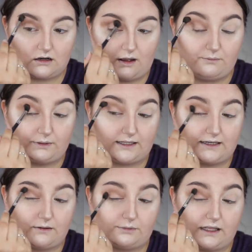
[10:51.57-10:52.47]
I'm
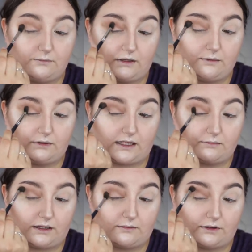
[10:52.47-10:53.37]
blending, blend, blend,
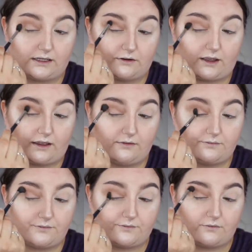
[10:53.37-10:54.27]
blend, blend, blend, okay?
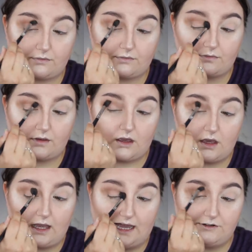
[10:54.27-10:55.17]

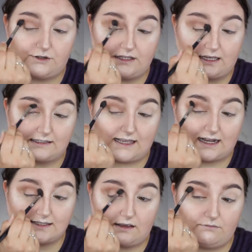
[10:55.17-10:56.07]
I'm doing the
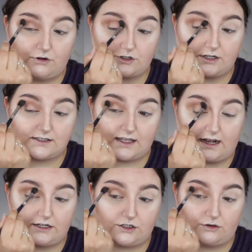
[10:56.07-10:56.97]
exact same motions that
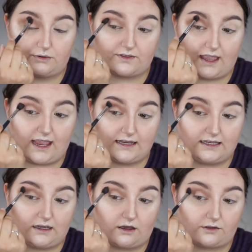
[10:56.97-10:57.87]
I do with
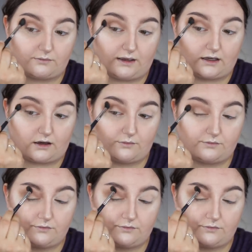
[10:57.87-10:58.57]
any other makeup.